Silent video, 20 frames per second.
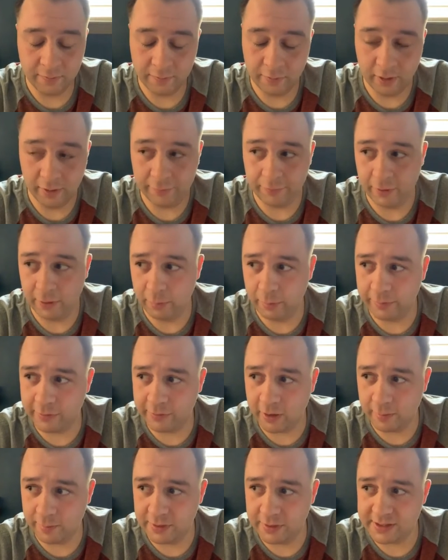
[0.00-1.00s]
"For our friend
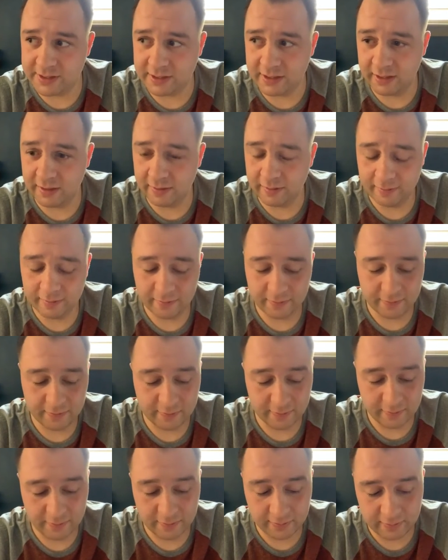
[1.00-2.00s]
we've come to see?"
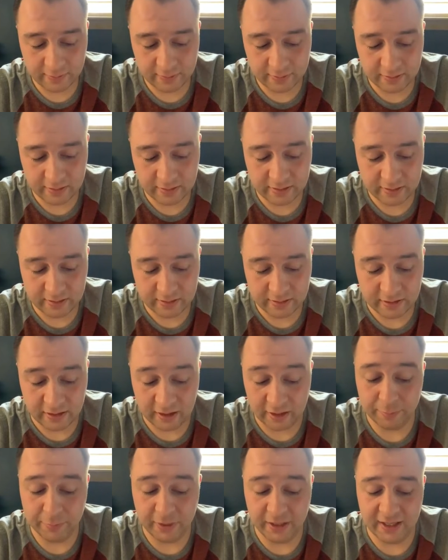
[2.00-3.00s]

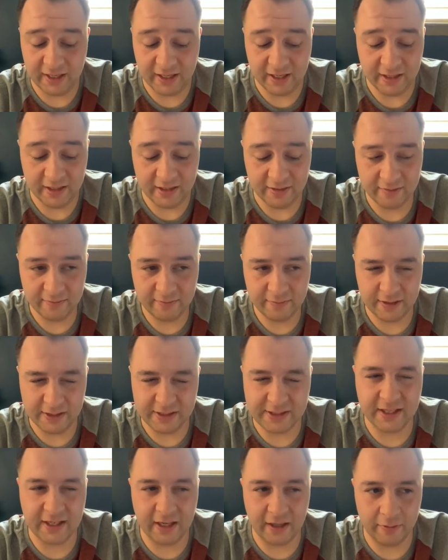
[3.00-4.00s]
"I'd bet on it.
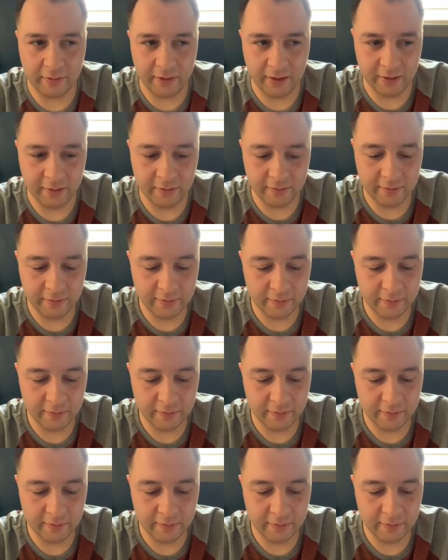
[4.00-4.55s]
He's caring."